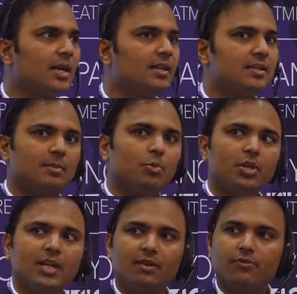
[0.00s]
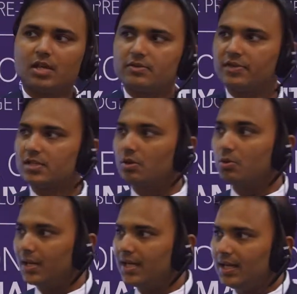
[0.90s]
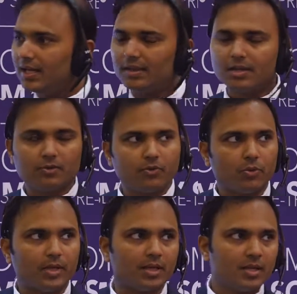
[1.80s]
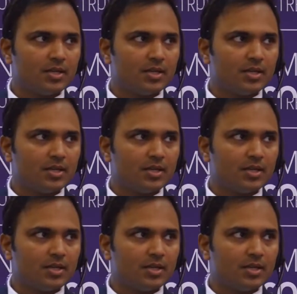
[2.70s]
and there's ammonia and phosphorus already in the influent.